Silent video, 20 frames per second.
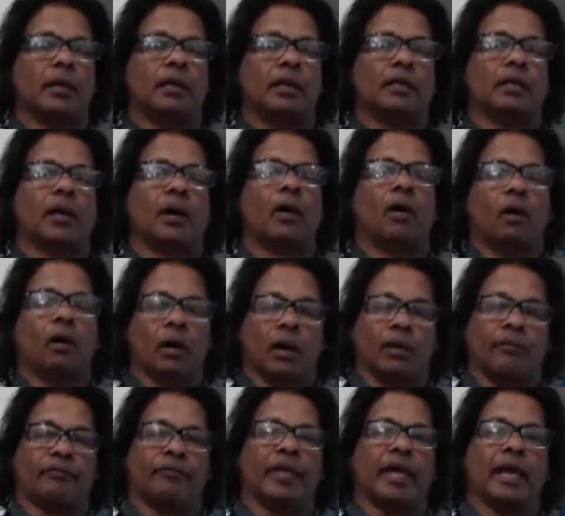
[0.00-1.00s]
the all
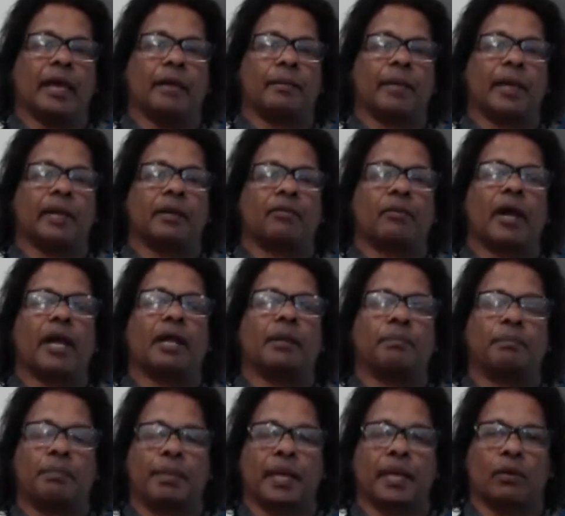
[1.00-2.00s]
of them and try to
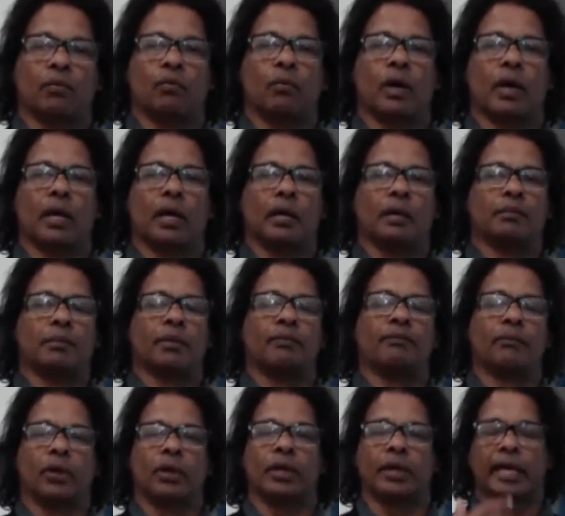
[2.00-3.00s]
pick one
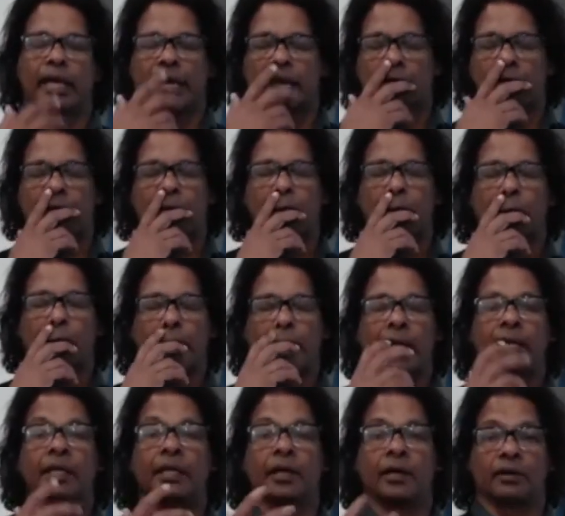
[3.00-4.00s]
before you have your
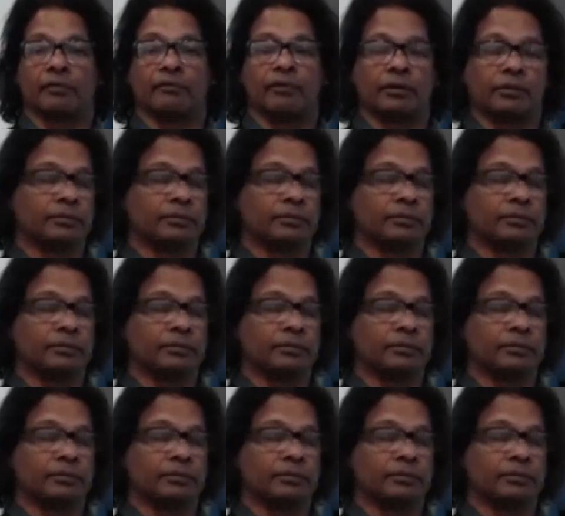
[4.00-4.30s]
idea review.